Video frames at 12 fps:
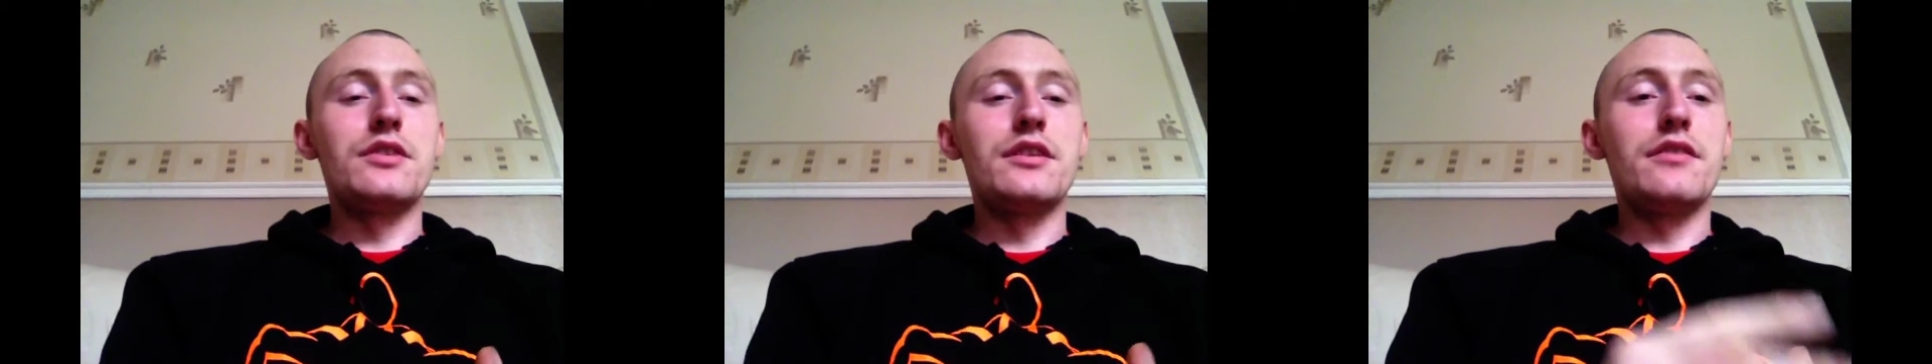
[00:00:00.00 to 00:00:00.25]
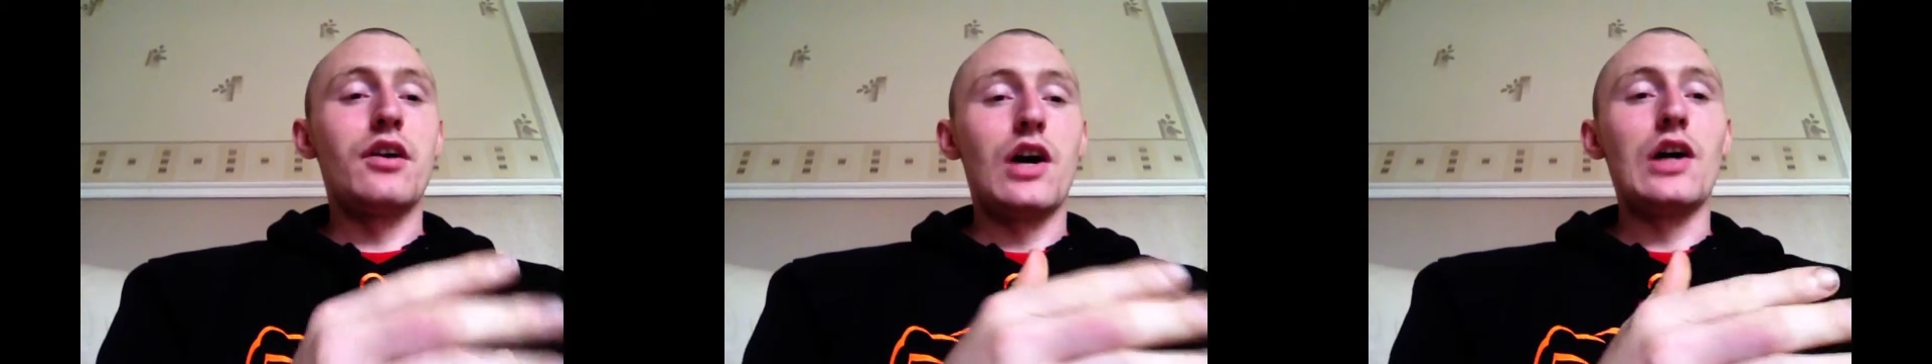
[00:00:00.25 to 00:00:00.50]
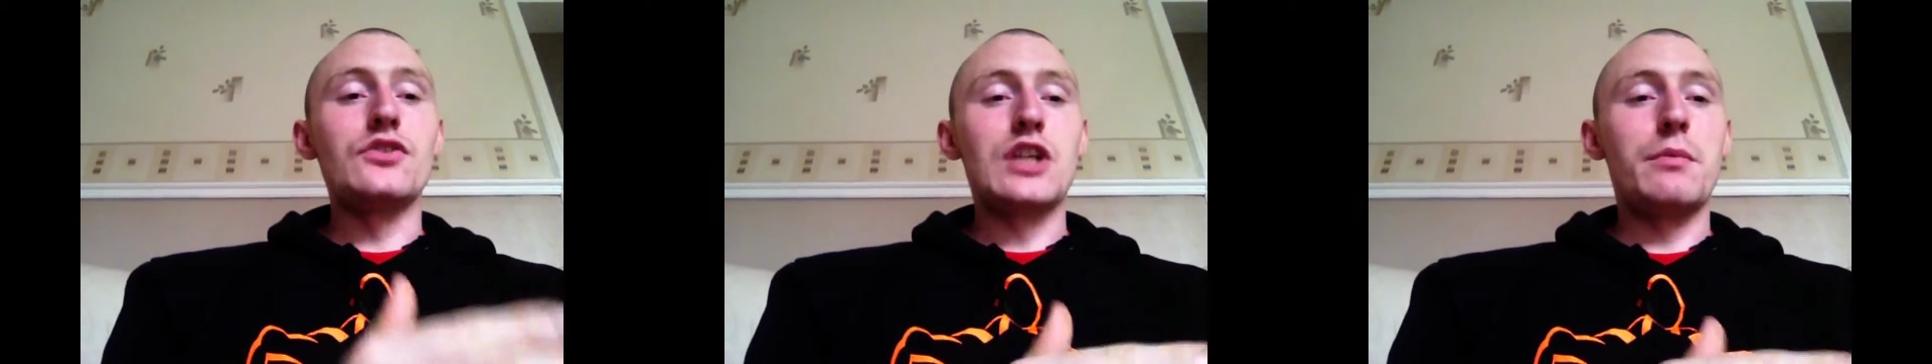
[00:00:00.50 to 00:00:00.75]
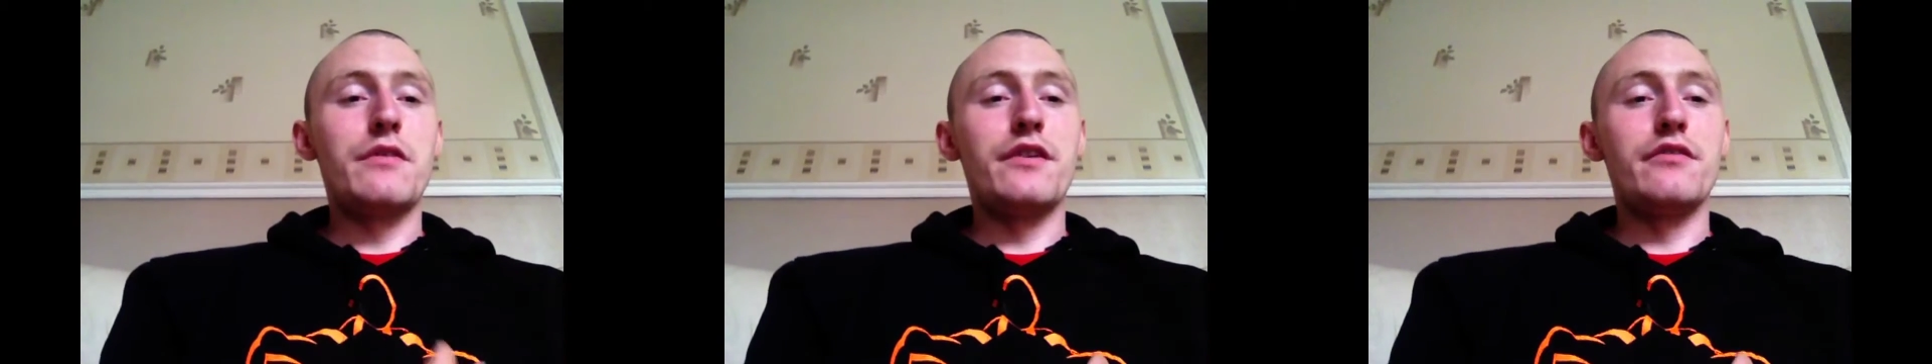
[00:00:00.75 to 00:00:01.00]
you're on
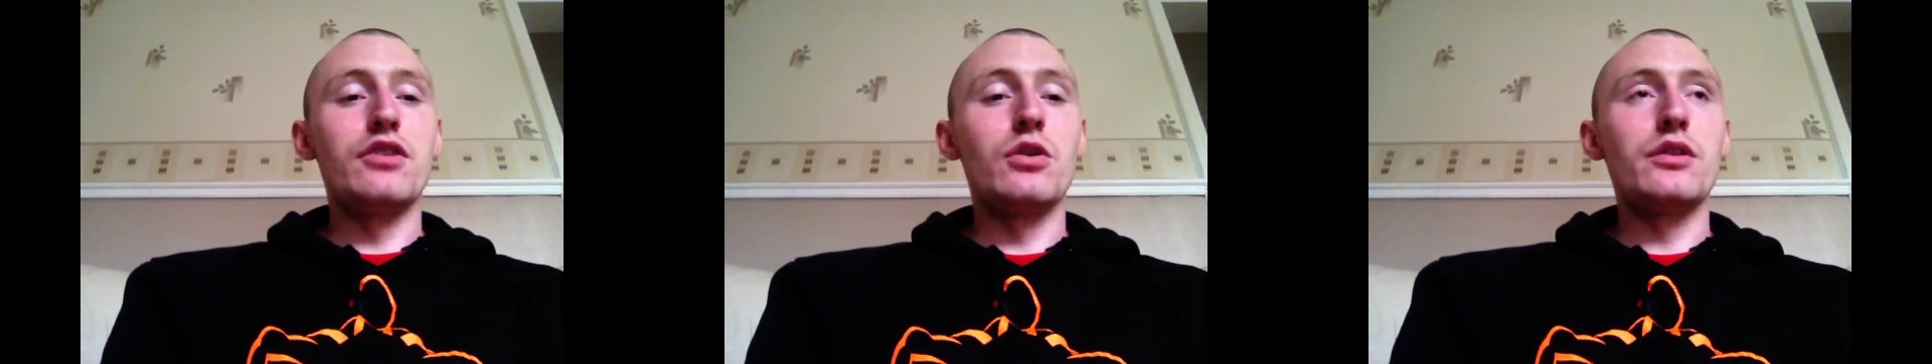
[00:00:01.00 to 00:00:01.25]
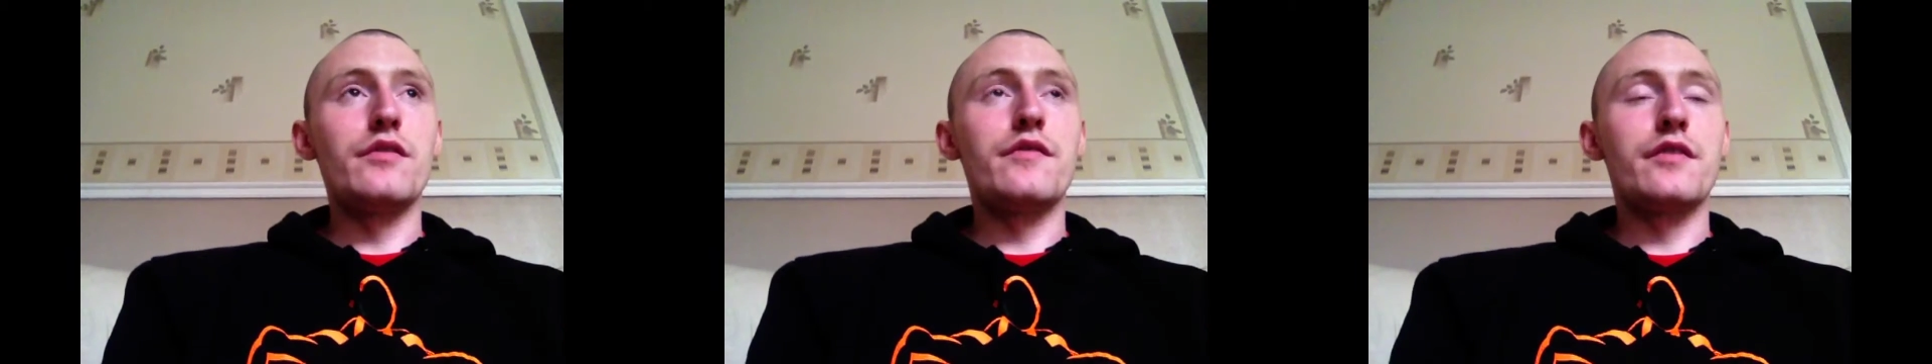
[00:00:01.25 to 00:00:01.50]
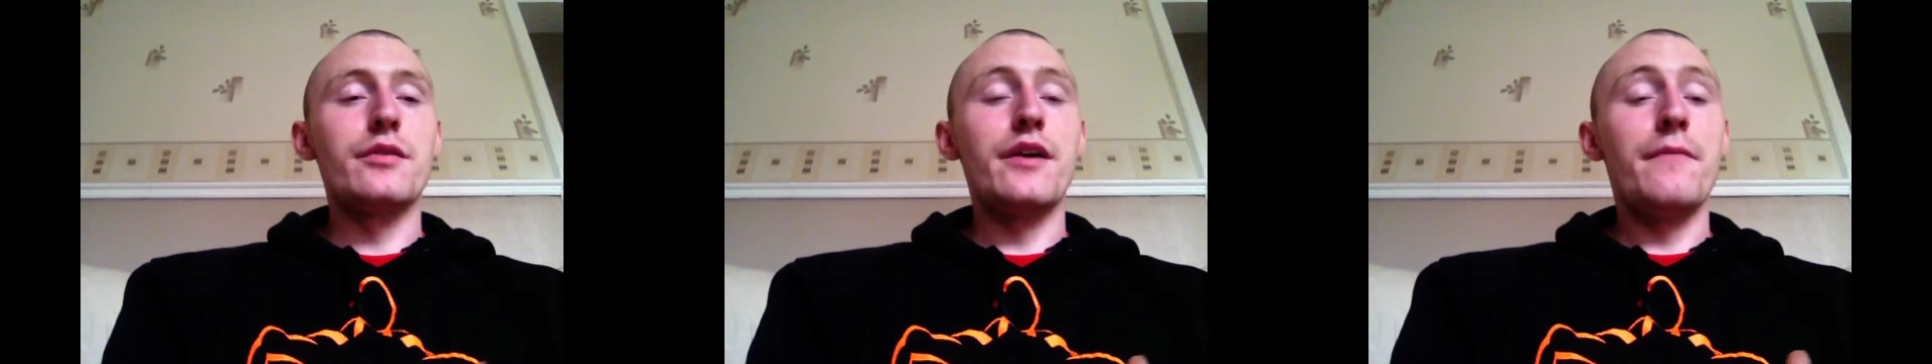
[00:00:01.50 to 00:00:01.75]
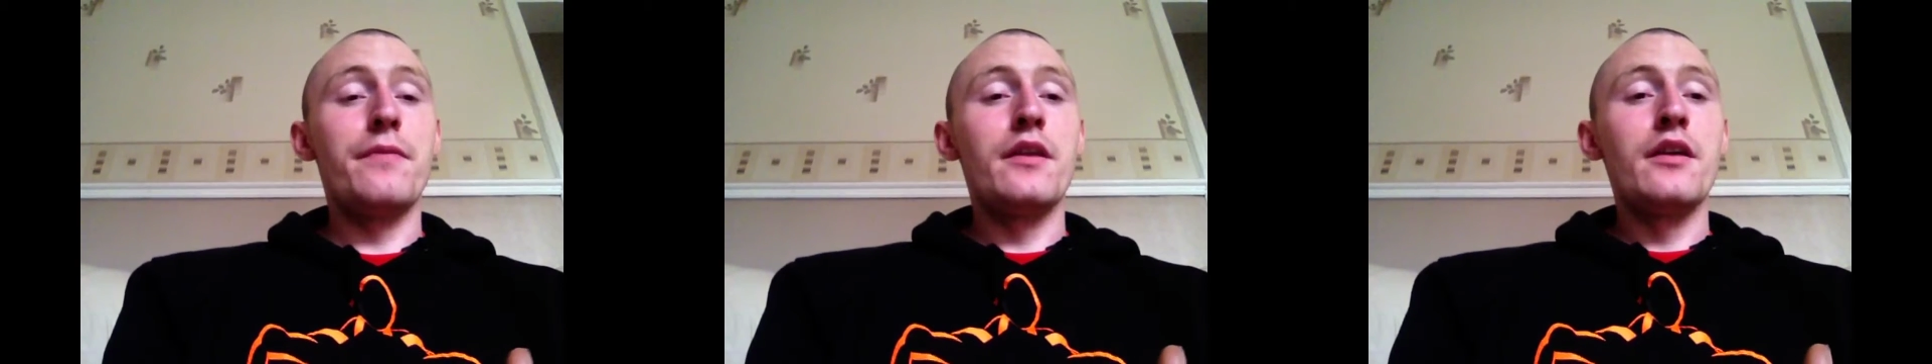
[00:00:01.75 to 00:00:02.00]
top of it rolling through
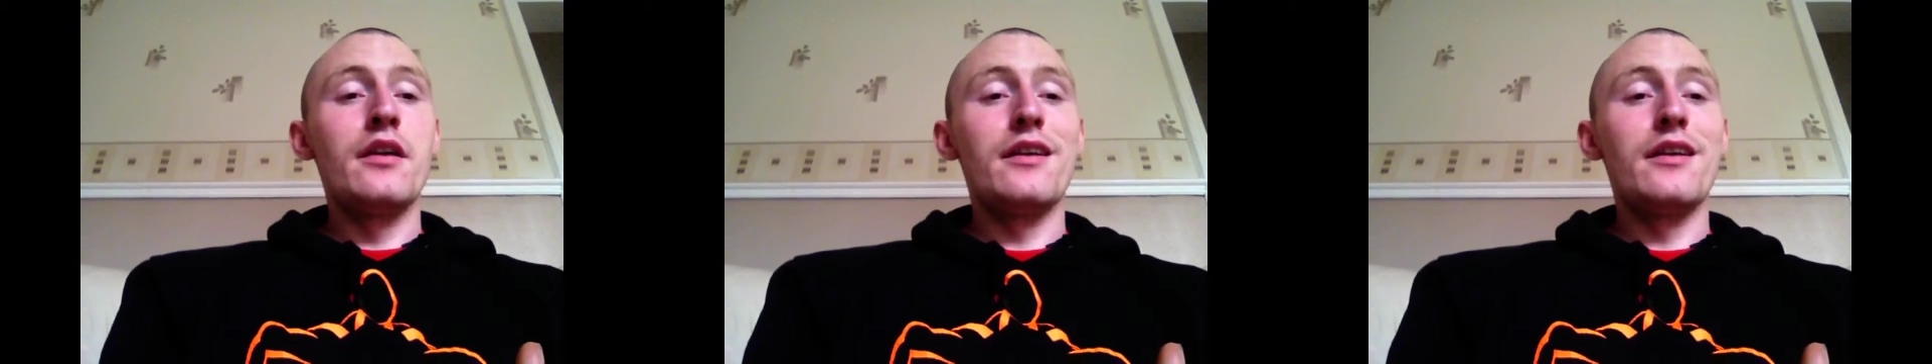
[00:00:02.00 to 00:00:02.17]
it.